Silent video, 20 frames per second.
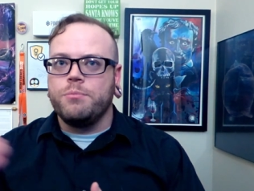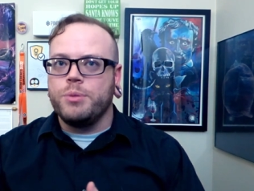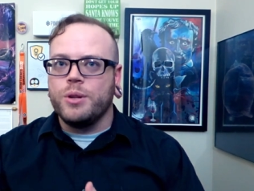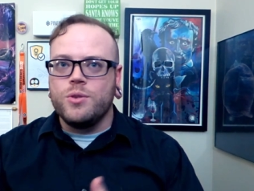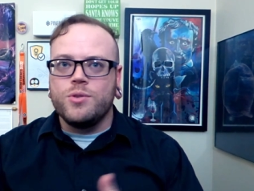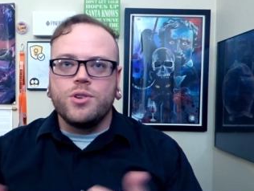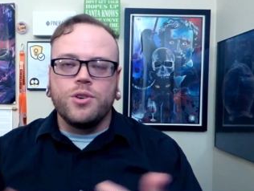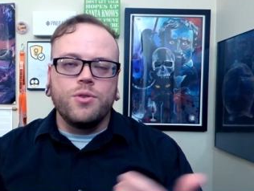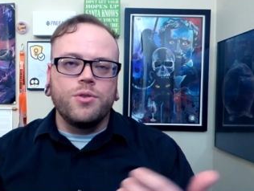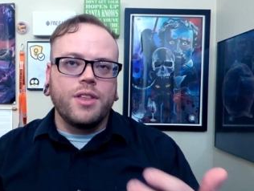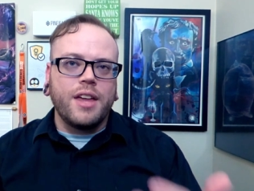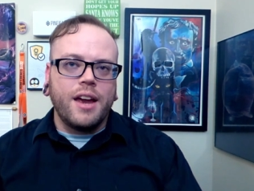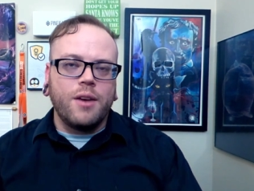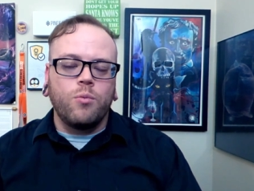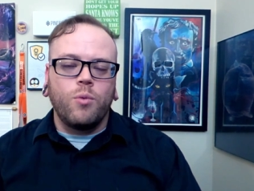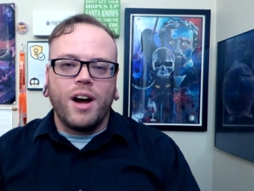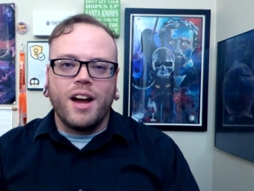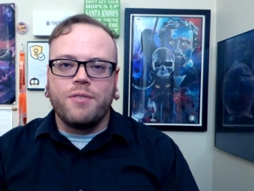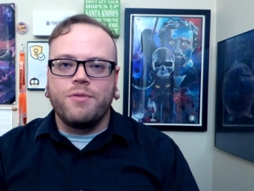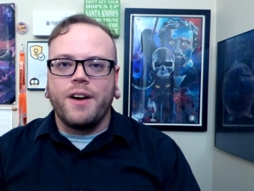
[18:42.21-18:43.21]
Bluetooth
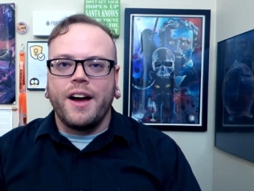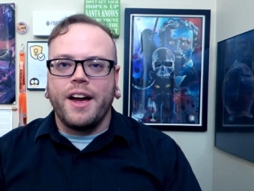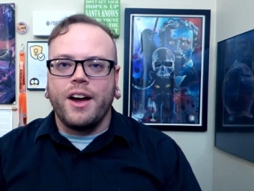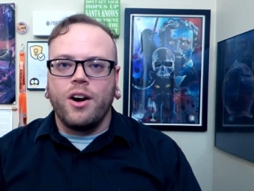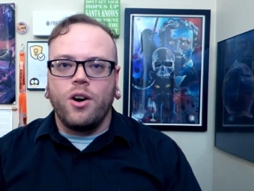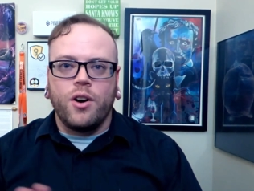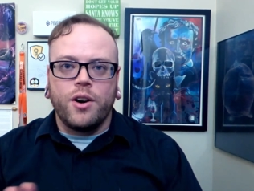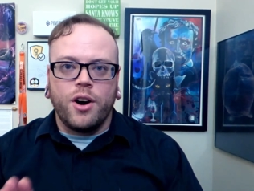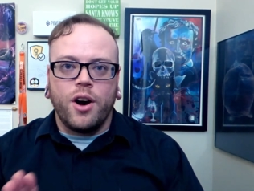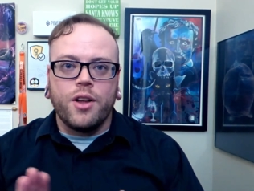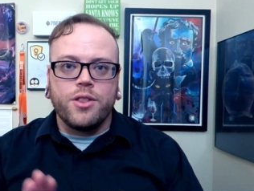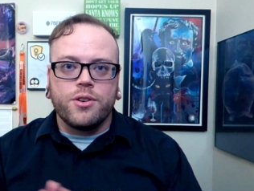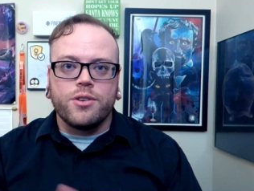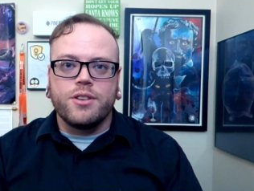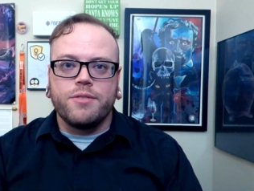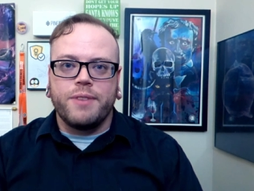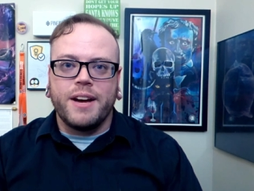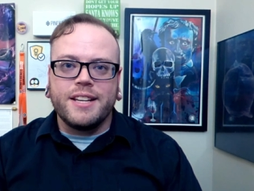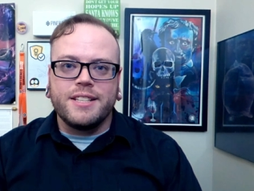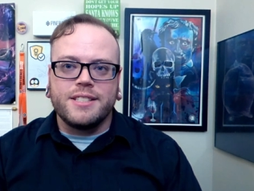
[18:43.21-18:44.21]
and Wi Fi on other
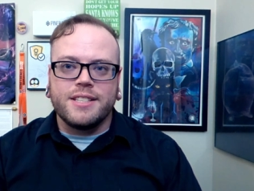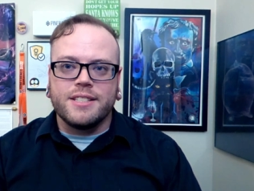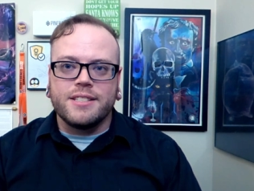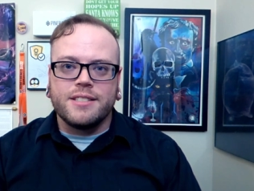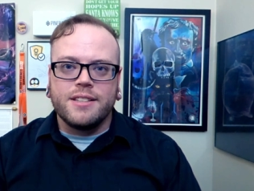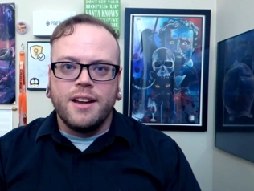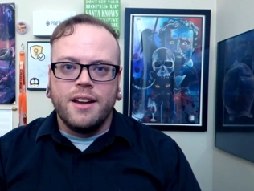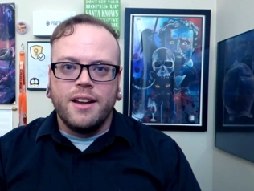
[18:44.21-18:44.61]
devices.